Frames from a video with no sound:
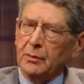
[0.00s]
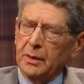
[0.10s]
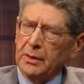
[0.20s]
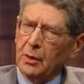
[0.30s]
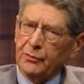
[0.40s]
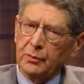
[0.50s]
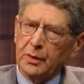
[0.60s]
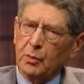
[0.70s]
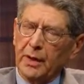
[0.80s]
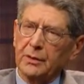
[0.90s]
you often
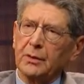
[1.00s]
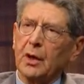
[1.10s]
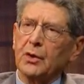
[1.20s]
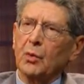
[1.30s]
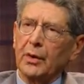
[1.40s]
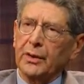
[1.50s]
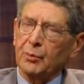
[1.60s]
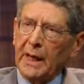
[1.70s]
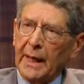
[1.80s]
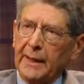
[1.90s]
require, are you wearing a
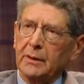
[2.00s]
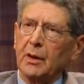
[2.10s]
pad,